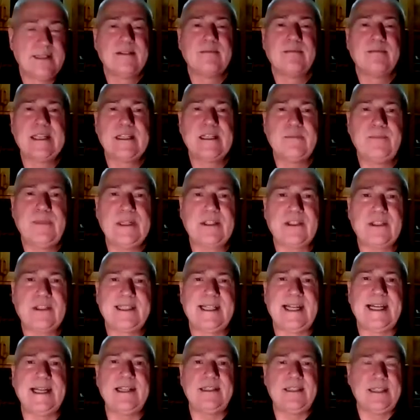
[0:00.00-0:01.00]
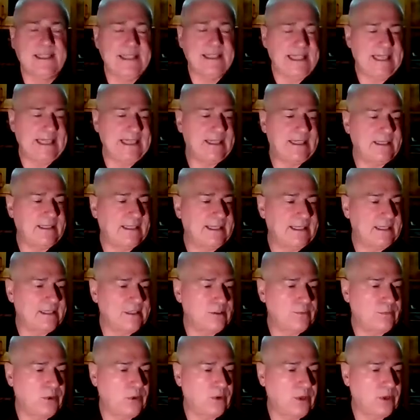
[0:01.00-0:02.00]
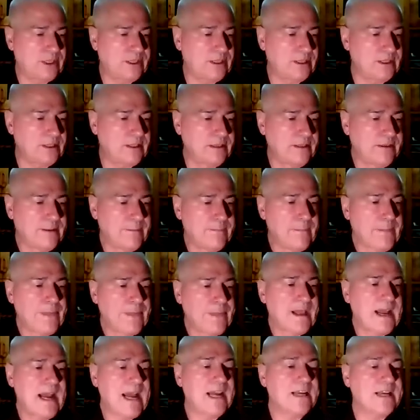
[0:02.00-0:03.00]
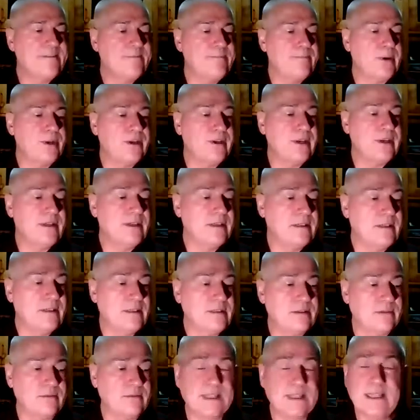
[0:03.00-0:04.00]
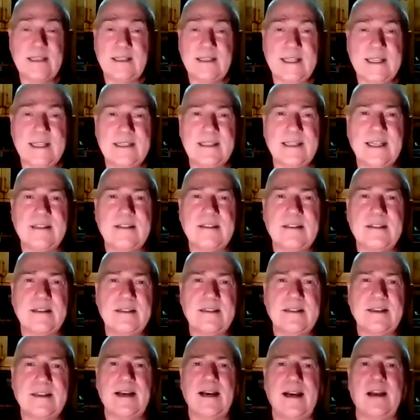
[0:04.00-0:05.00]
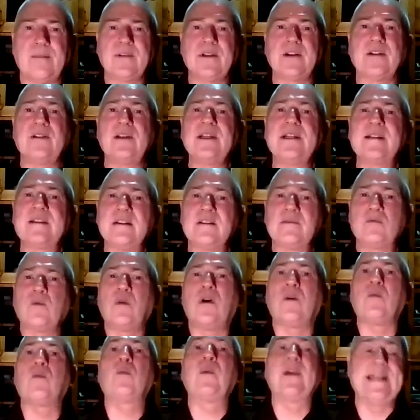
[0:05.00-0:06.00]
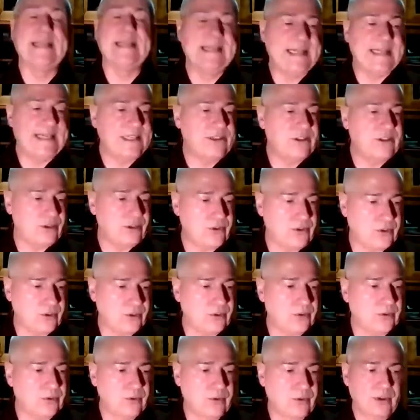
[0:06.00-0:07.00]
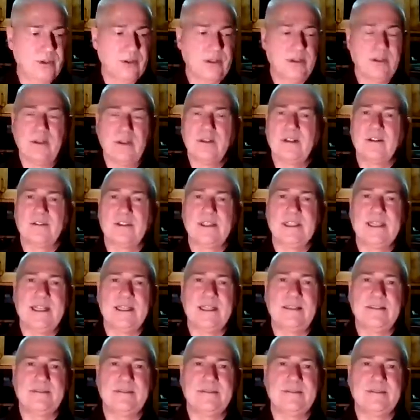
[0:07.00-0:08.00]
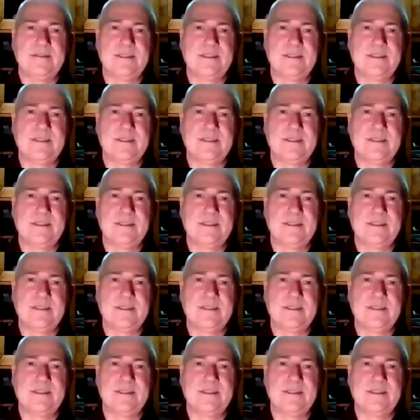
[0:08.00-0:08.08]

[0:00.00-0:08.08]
May they be content and easily supported, unburdened, with their senses calm. So this is what we need to do, okay?